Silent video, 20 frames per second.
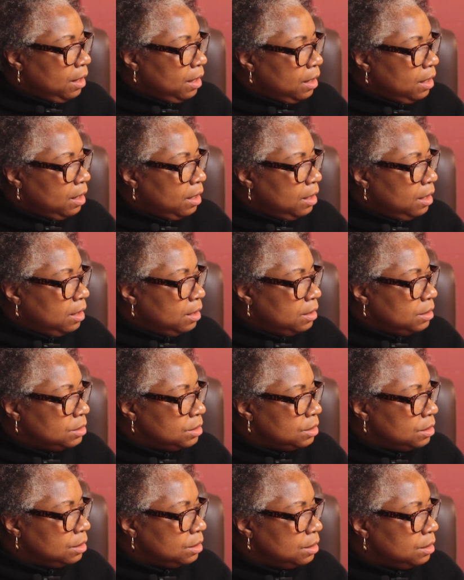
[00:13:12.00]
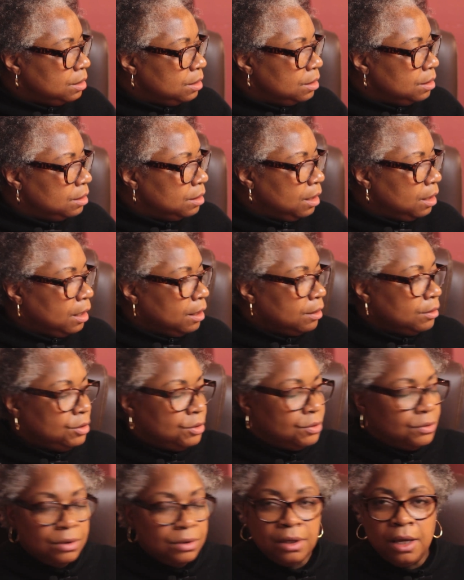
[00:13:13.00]
And I
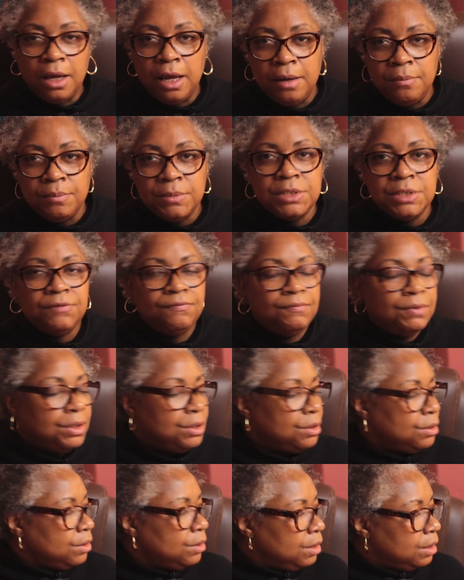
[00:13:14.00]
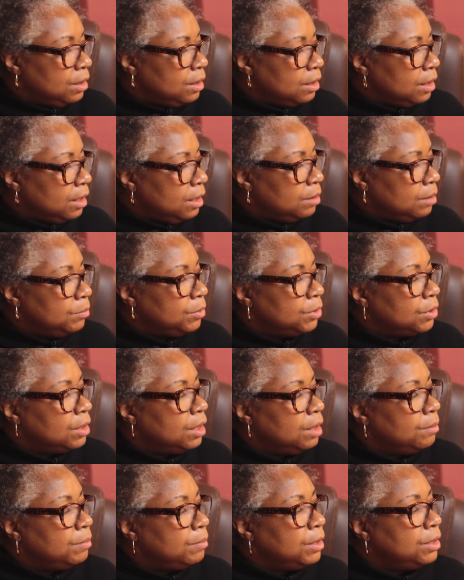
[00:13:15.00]
knew the atmosphere. Again, I'm
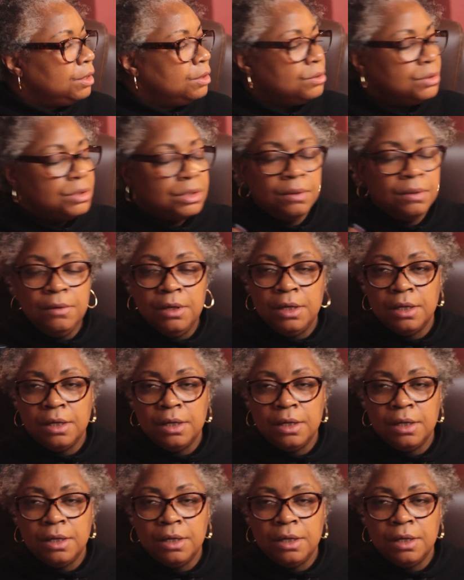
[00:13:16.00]
looking at my notes.